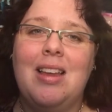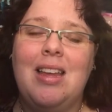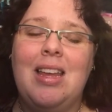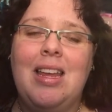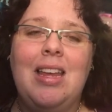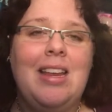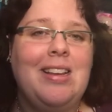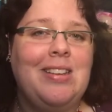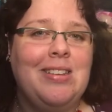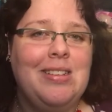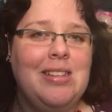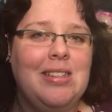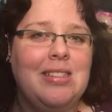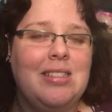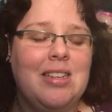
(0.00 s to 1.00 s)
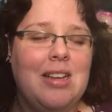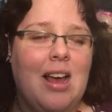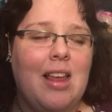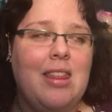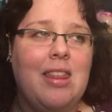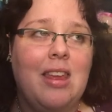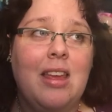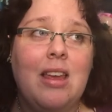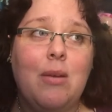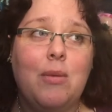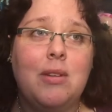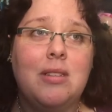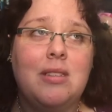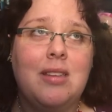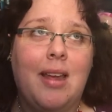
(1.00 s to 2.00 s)
he said, I think it
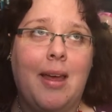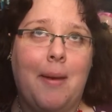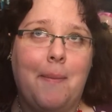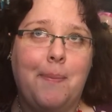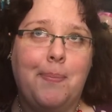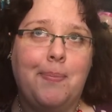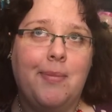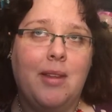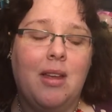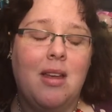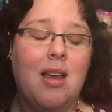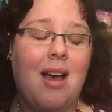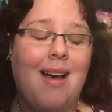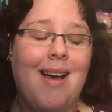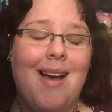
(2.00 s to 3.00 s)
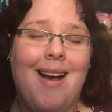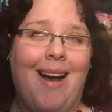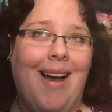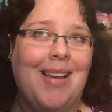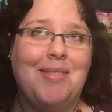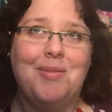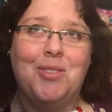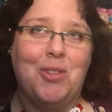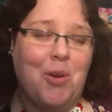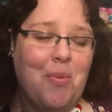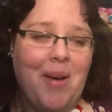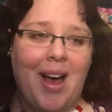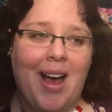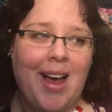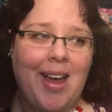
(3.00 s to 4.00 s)
was him. I'm so
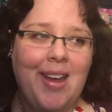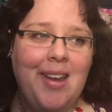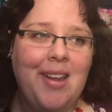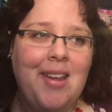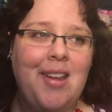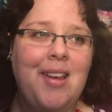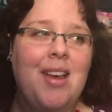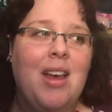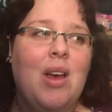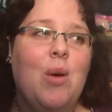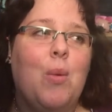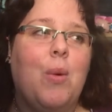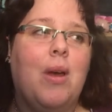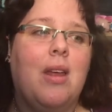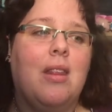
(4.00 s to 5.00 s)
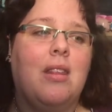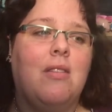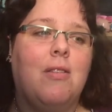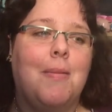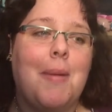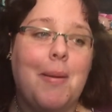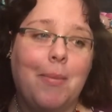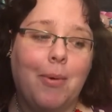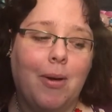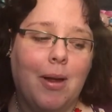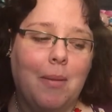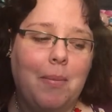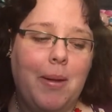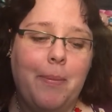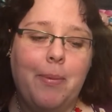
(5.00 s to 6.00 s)
bad with
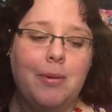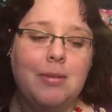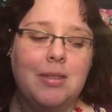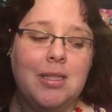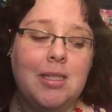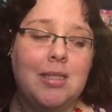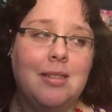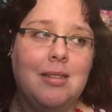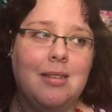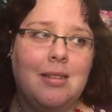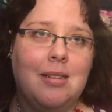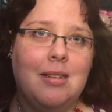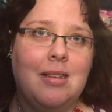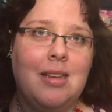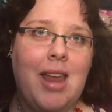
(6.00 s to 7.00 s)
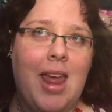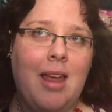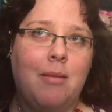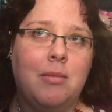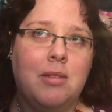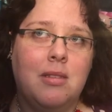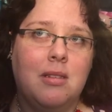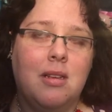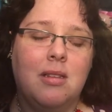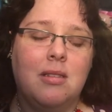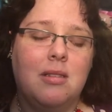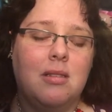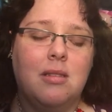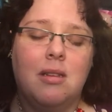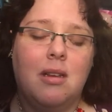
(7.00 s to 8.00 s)
remembering people's names,
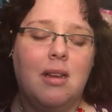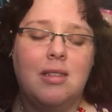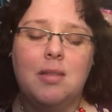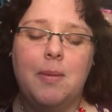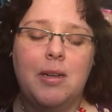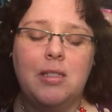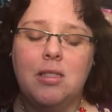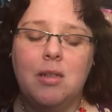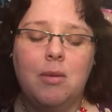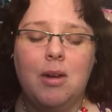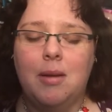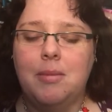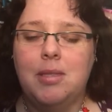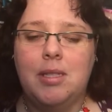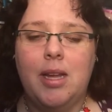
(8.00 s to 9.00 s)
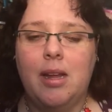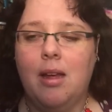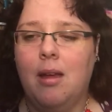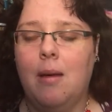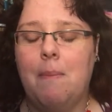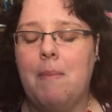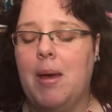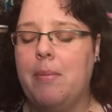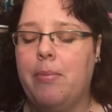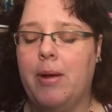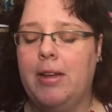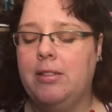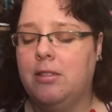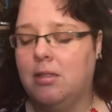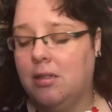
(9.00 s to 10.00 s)
because especially when I'm sick, my
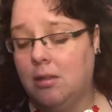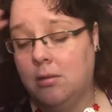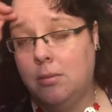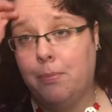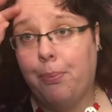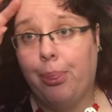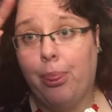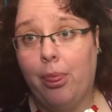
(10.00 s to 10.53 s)
brain just goes,